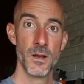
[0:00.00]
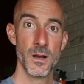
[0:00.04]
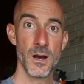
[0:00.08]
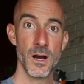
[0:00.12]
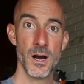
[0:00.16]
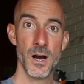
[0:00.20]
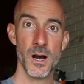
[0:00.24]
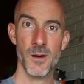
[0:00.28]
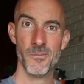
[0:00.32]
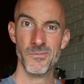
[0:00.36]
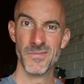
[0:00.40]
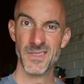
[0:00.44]

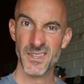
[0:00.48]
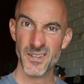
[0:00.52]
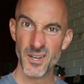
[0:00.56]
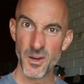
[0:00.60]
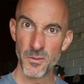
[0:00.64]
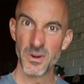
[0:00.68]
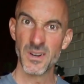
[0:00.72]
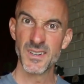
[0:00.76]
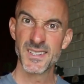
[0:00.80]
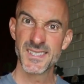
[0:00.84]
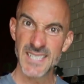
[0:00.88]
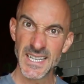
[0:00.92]
the
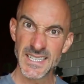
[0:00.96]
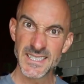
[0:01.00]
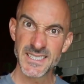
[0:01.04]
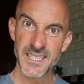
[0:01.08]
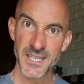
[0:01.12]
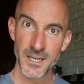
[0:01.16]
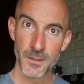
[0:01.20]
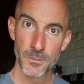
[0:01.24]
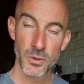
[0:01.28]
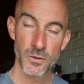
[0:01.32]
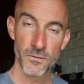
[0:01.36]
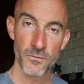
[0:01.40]
number of sets
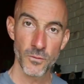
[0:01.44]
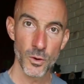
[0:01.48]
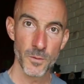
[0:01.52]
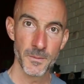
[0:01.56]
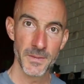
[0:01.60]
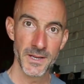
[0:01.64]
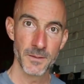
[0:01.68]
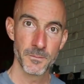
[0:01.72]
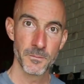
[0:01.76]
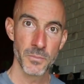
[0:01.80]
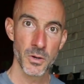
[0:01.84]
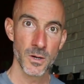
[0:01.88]
that you're
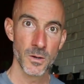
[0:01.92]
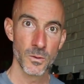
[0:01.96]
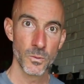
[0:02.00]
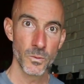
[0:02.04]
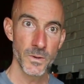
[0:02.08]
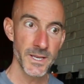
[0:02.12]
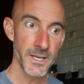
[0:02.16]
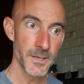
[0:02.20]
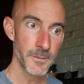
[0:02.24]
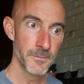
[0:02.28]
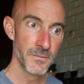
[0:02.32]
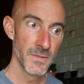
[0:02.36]
performing per
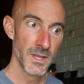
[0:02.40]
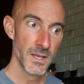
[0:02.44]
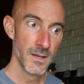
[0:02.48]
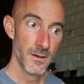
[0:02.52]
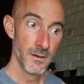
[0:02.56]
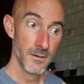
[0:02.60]
week,